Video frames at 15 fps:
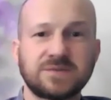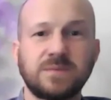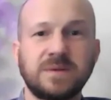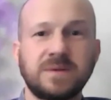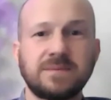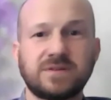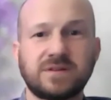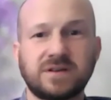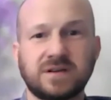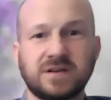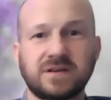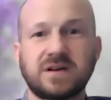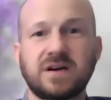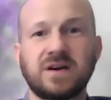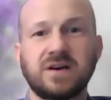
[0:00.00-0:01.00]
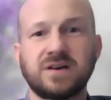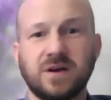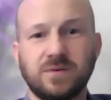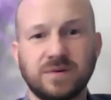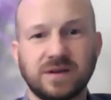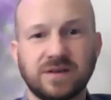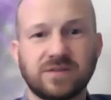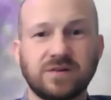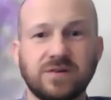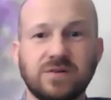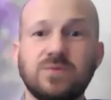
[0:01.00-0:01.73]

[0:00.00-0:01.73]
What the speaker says: what people are going through,